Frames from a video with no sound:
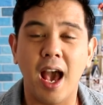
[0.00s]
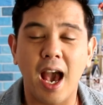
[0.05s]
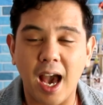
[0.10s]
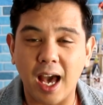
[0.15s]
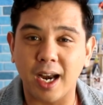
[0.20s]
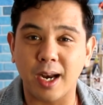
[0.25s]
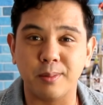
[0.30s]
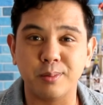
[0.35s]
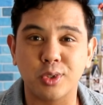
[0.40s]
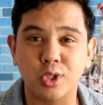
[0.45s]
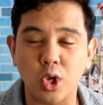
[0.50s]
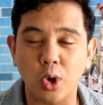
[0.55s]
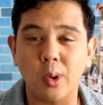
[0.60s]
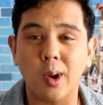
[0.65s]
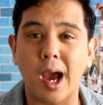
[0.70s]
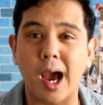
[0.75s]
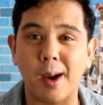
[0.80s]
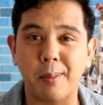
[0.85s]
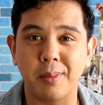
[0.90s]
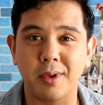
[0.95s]
and I'm so
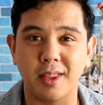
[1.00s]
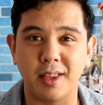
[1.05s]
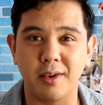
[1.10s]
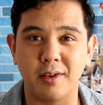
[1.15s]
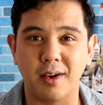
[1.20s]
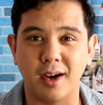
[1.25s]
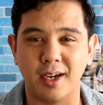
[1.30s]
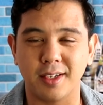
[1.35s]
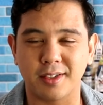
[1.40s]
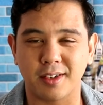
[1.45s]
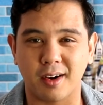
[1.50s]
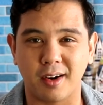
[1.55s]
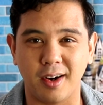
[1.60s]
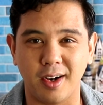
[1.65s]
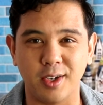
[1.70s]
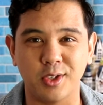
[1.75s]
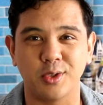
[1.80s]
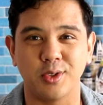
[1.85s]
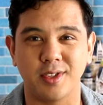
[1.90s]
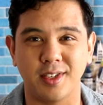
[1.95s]
happy that you guys are
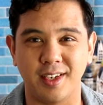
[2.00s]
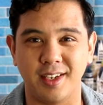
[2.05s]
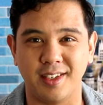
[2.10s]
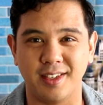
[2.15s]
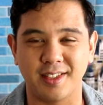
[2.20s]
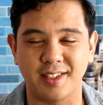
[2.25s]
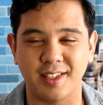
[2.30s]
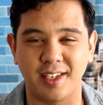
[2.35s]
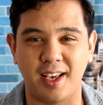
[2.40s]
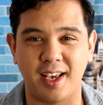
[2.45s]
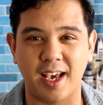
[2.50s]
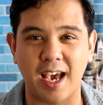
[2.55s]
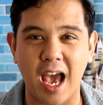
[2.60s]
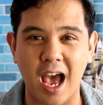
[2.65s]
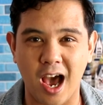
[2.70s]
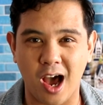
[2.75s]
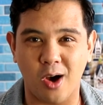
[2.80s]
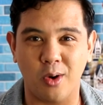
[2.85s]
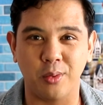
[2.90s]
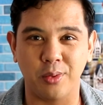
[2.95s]
interested in seeing
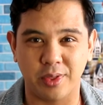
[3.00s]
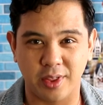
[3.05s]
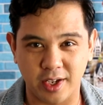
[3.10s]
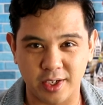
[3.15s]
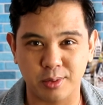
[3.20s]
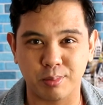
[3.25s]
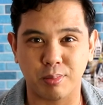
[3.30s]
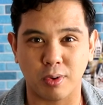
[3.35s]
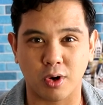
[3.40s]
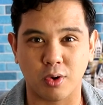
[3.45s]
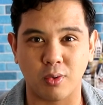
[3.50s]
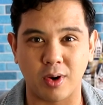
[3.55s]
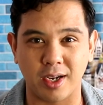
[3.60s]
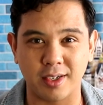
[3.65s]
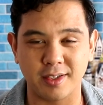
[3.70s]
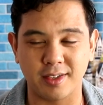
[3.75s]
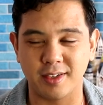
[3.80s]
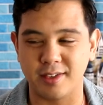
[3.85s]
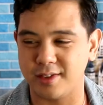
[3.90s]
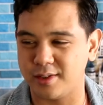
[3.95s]
how this
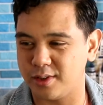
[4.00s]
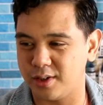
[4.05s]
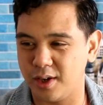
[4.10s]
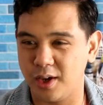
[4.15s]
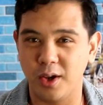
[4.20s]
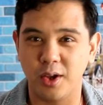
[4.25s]
progresses